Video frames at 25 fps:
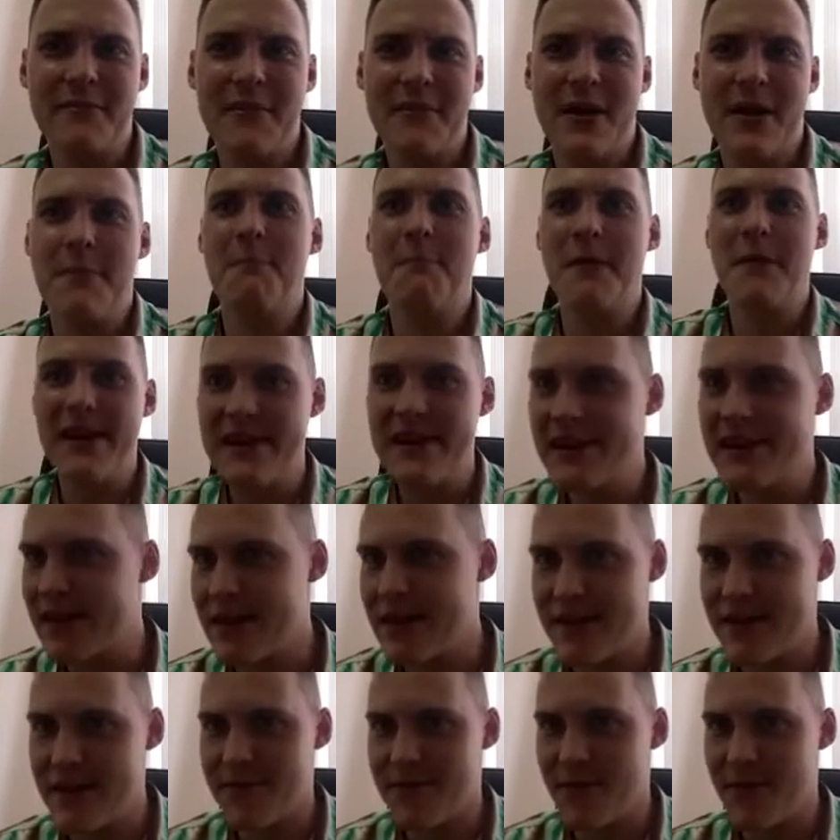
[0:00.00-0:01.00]
completely
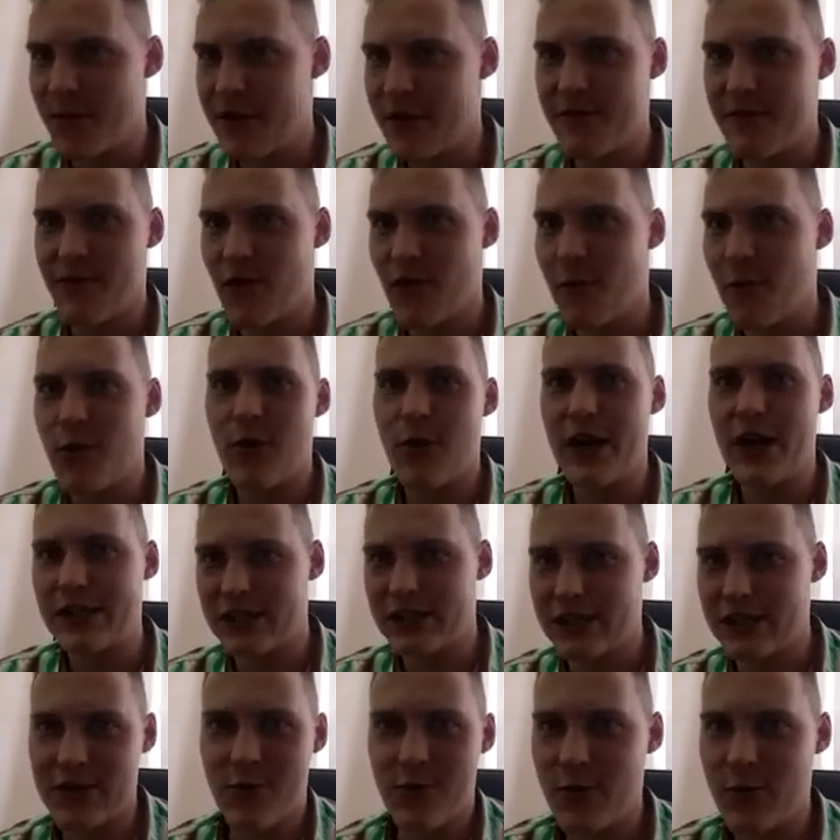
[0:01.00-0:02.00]
different from
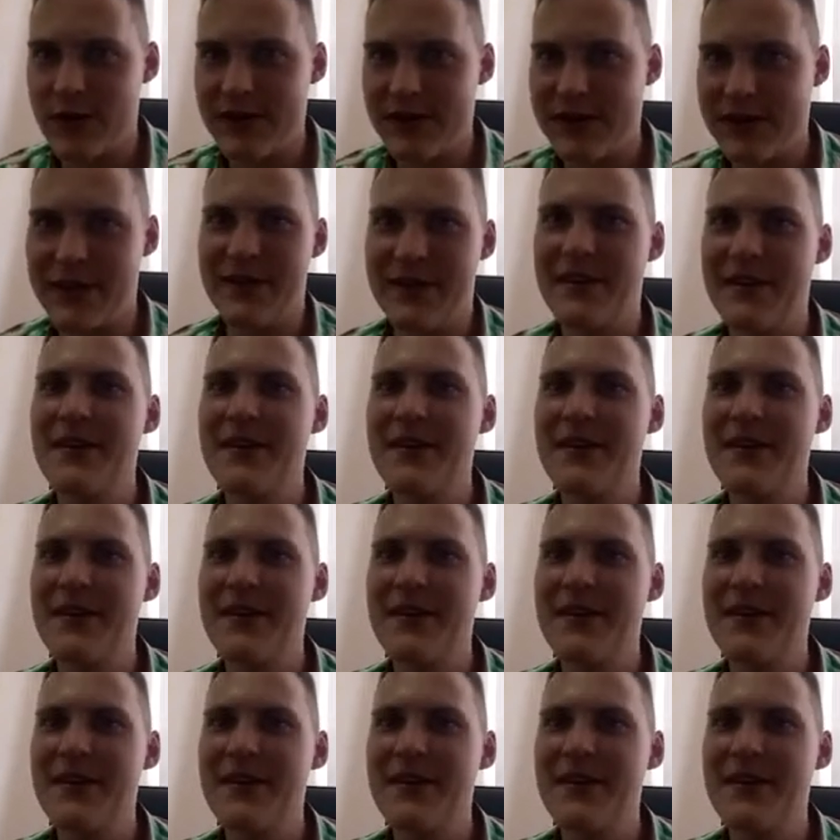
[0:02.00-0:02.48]
Russian cuisine,